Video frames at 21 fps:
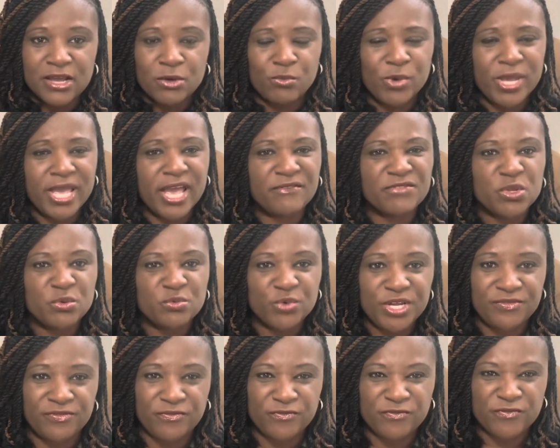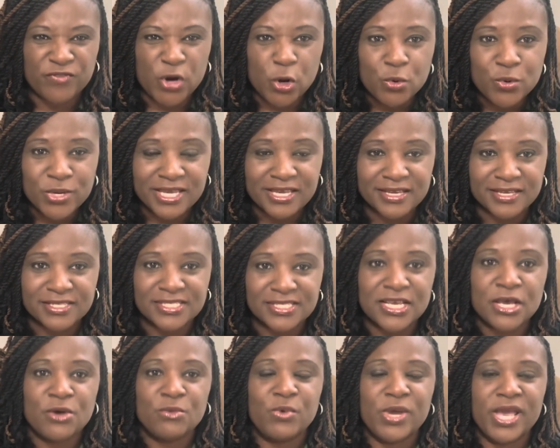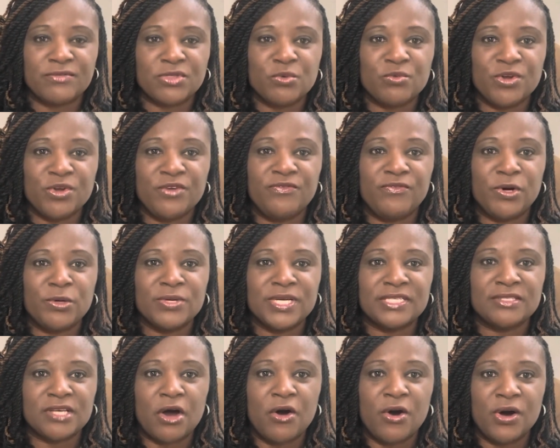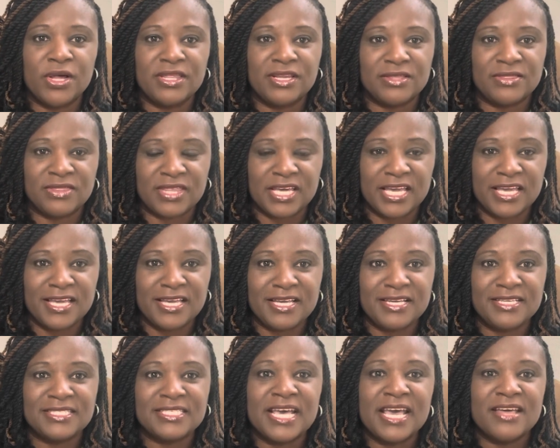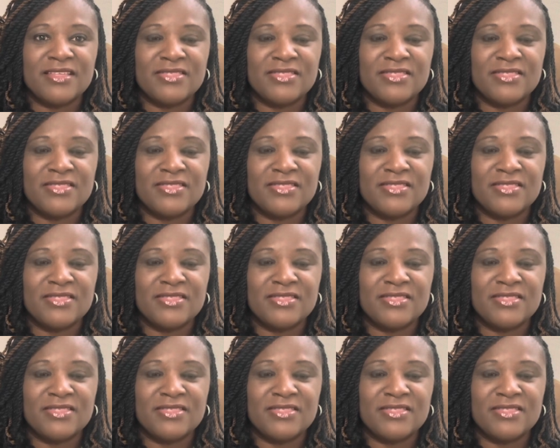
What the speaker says: We have to refocus. We have to refocus on the things